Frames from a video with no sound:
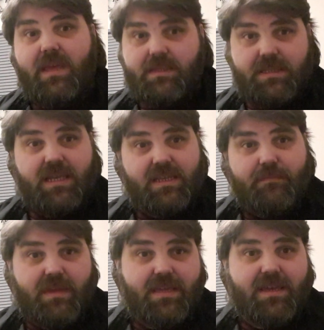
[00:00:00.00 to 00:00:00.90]
is a
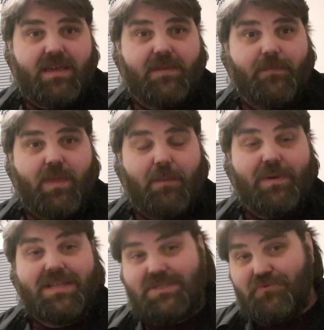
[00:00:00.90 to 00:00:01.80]
hidden Mickey.
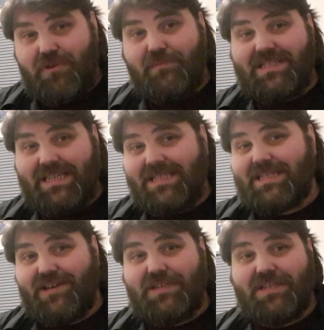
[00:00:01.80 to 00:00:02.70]
But it's an incredibly
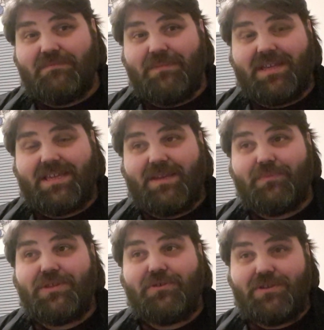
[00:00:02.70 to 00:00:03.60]
detailed hidden Mickey,
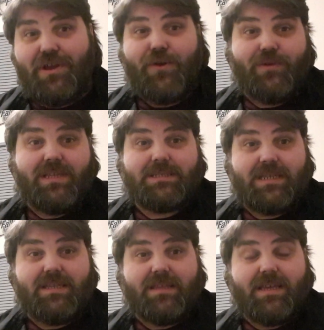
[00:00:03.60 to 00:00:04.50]
but you can only
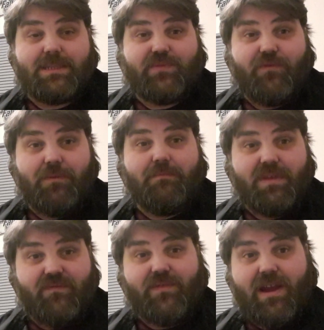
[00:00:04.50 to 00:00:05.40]
see this from
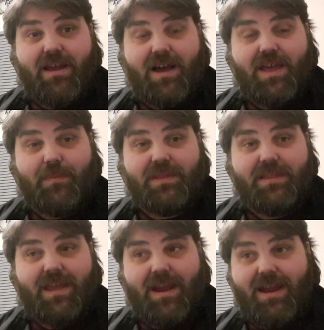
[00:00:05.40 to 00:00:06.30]
being very high up in
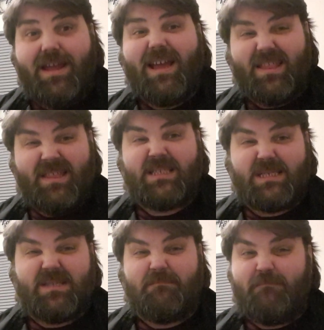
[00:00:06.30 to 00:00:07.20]
the air. And this
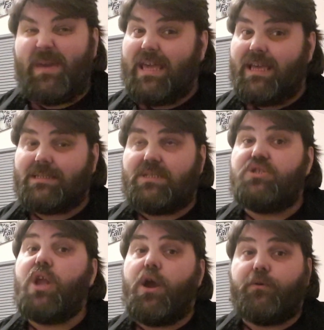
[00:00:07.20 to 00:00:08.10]
is the biggest
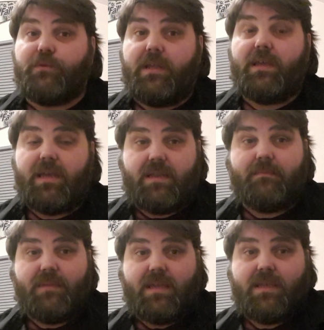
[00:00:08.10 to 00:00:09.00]
known
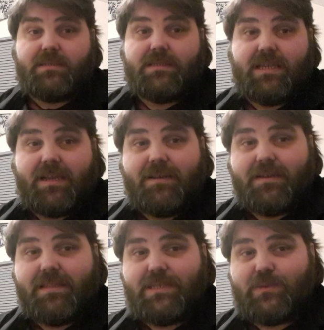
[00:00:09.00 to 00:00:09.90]
hidden Mickey, so take a
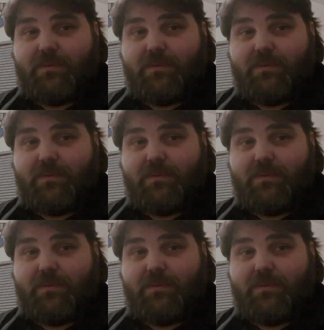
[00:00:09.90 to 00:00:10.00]
look at this